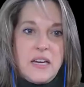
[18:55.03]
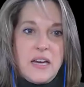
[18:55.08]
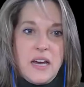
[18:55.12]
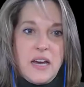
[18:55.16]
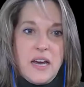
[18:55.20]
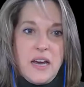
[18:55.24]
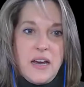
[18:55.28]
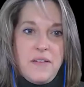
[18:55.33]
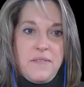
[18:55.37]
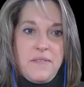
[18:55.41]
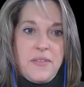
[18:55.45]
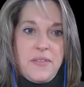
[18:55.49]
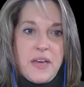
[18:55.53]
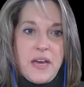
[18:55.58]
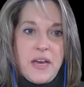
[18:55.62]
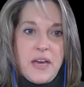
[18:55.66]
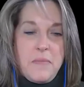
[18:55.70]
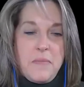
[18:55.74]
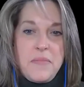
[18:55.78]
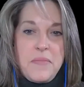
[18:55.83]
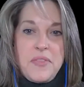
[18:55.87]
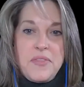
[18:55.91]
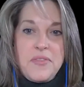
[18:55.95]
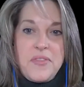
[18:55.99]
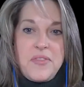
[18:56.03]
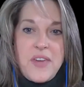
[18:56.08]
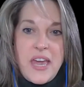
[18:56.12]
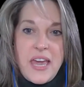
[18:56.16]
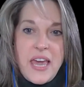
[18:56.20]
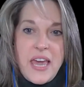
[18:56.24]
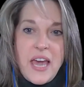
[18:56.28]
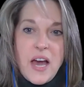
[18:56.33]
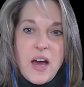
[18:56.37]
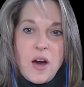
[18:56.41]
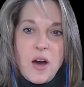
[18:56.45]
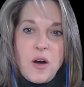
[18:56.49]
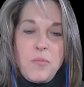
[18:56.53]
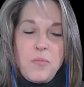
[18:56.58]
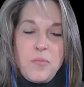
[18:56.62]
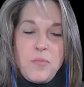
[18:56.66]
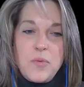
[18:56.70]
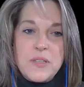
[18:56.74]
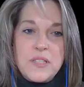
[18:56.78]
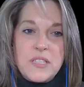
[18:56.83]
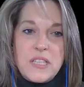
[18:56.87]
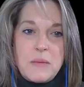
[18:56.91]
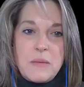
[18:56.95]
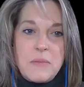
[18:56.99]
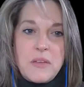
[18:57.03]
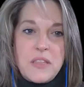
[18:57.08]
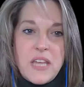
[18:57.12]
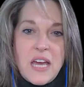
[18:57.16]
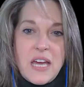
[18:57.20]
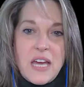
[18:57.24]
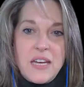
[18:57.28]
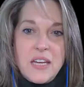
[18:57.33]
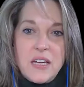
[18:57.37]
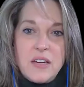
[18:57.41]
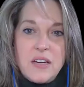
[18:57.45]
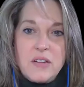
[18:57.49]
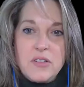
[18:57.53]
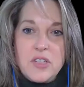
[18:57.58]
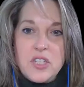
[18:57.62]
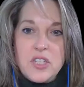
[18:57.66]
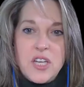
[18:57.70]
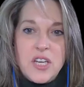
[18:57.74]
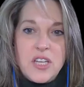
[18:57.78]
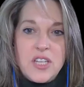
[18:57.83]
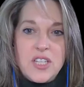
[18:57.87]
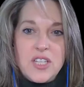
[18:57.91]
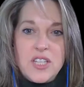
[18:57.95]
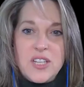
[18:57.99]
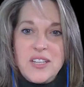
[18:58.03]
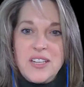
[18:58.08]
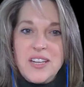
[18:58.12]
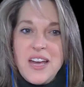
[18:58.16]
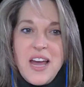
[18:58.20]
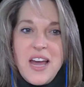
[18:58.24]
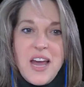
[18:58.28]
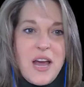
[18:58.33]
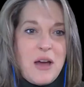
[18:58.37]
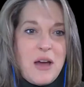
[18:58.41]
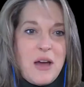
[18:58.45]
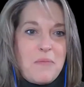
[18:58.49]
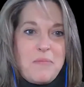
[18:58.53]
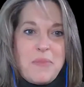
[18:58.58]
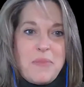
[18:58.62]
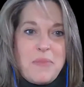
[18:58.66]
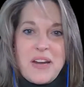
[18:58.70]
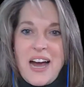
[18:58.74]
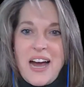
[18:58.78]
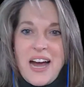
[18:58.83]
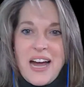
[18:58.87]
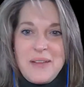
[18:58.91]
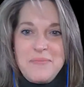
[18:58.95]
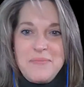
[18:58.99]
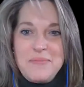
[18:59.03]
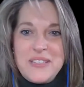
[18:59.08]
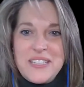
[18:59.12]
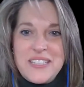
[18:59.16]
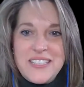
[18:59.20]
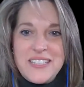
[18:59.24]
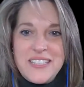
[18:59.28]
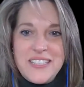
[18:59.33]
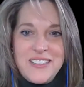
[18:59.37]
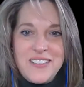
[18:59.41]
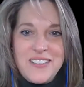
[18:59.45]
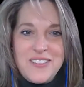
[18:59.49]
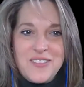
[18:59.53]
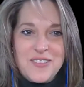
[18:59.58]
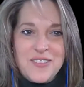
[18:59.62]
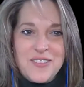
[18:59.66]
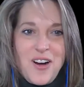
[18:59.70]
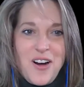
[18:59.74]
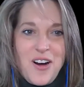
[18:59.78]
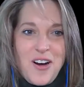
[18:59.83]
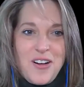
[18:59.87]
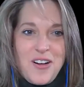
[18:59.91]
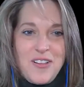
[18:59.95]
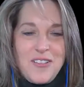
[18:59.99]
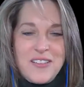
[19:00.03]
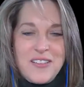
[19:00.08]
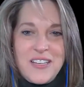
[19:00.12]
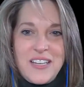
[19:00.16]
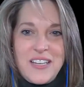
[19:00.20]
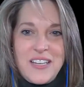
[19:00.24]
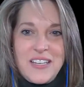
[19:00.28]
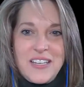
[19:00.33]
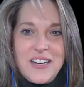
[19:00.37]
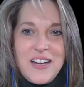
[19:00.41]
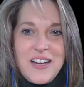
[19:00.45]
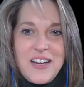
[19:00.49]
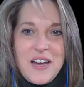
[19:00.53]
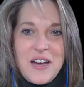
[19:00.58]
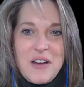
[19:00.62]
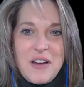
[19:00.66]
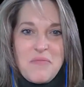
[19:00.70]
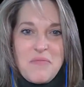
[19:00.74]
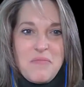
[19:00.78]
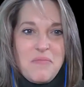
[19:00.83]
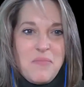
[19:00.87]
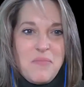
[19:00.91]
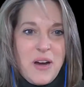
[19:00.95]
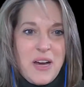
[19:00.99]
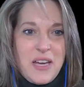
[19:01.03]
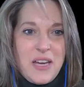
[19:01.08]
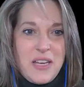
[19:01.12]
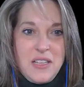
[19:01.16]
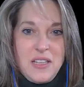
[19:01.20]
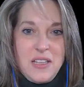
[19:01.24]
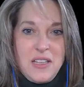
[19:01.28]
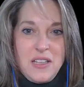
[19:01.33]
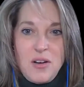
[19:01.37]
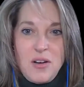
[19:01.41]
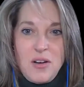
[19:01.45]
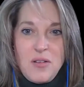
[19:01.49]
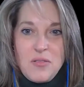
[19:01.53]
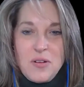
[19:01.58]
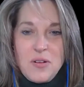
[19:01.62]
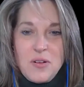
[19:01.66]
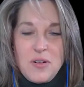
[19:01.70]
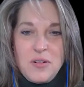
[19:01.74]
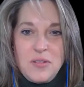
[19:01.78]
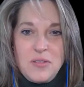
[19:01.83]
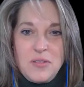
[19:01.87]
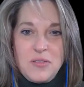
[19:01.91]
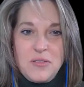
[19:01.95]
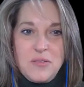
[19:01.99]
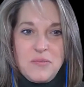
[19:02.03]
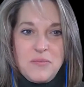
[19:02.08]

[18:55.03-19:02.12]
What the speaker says: of them. They help with some of that negotiation, but I'm still calling my local